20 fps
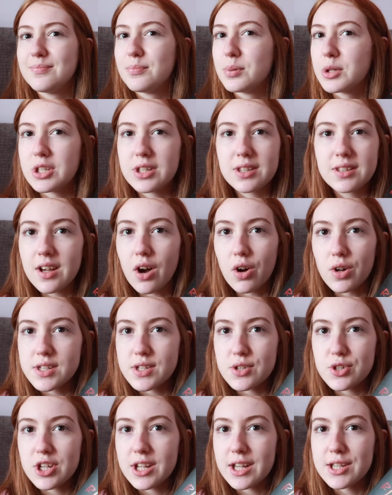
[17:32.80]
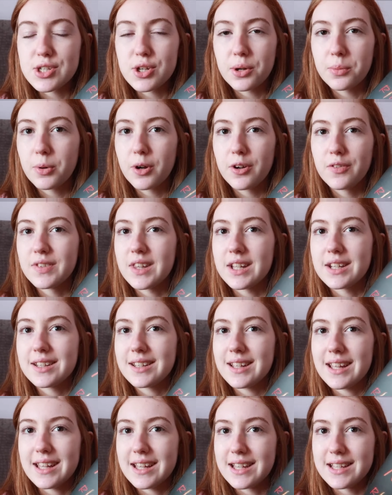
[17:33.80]
But also she has no proof that
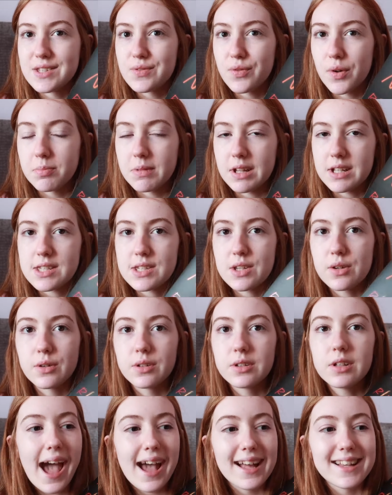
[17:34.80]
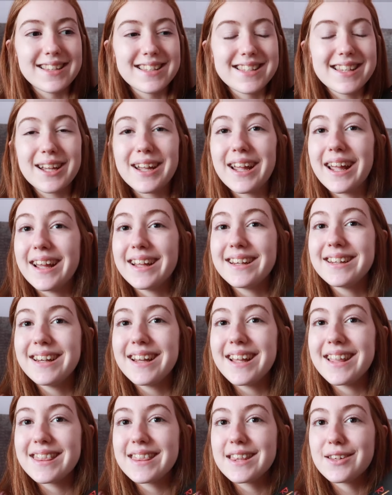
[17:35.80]
he is from that school. And
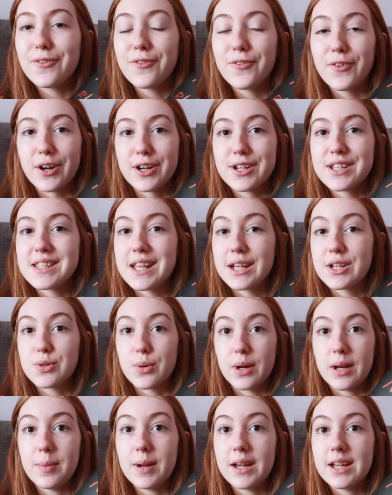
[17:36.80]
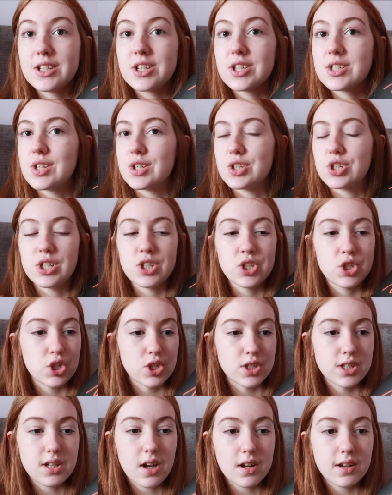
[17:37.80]
in the first like 20 pages, she's
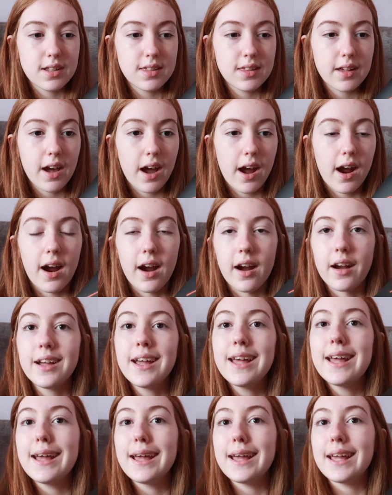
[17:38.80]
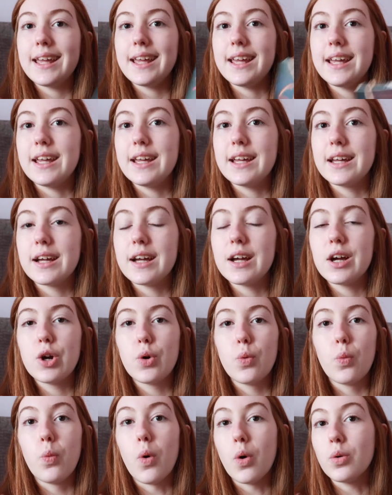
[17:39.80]
just gotten in the car. He
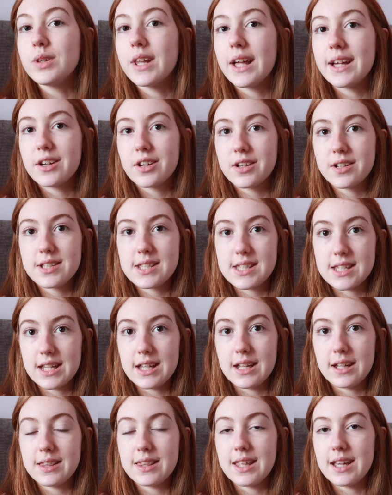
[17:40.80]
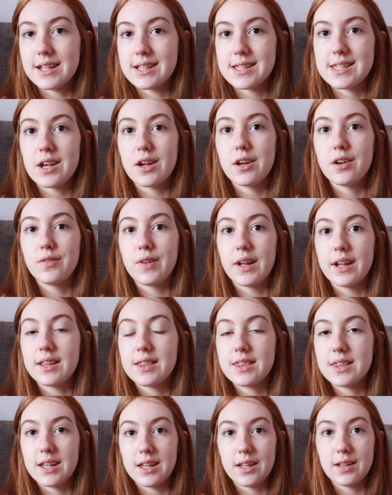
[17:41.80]
won't let her see the inside of
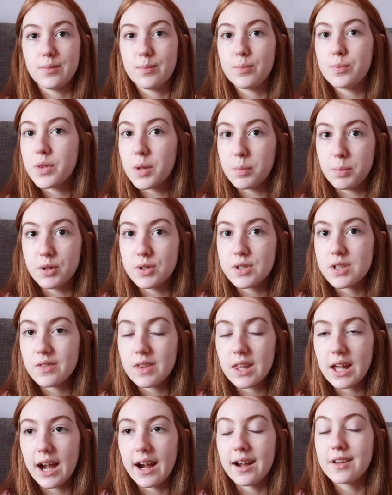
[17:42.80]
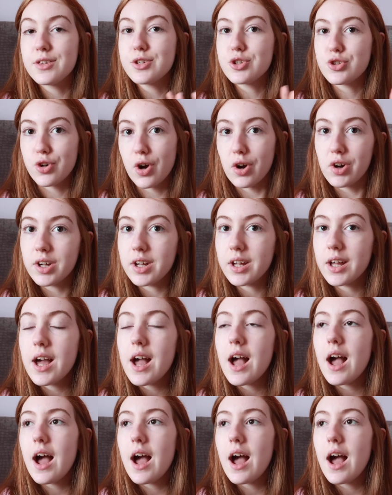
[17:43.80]
like the boot of the car, the trunk.